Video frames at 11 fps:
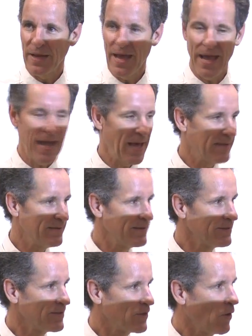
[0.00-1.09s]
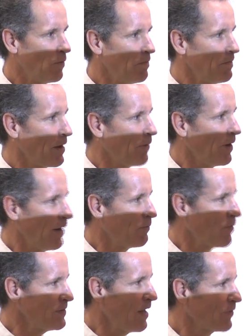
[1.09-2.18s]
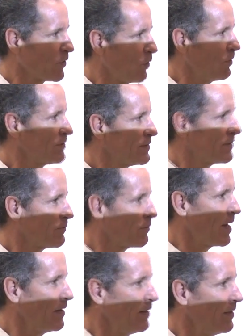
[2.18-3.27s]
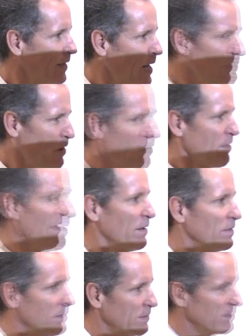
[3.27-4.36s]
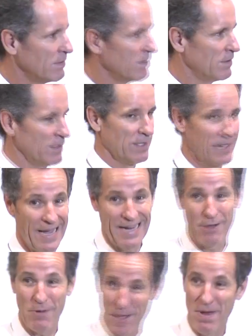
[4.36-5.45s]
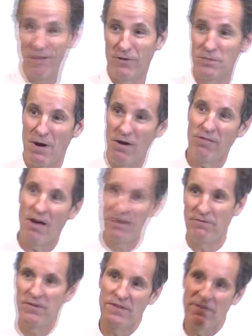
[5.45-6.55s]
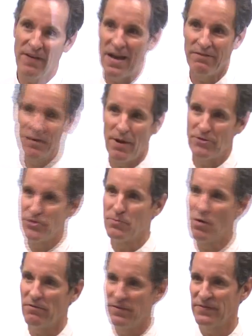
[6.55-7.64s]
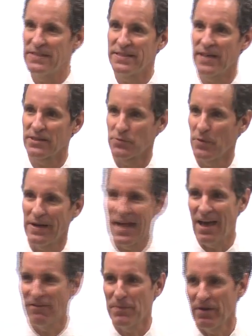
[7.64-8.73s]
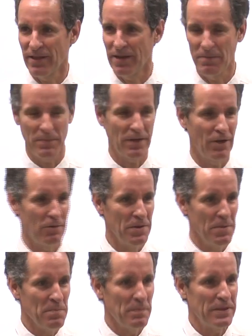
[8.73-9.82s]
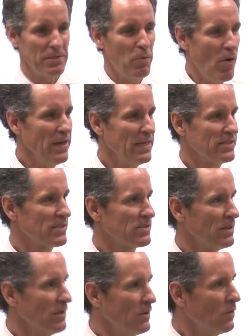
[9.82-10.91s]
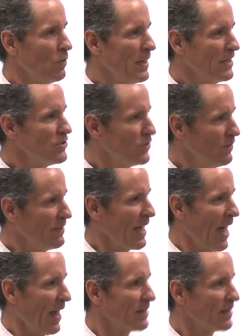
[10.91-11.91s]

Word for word: And so I wrote down a goal to run a marathon. And I ran my first marathon at 55, I ran 2 more at 56, we ran a half marathon, you know. But the point is we can do that.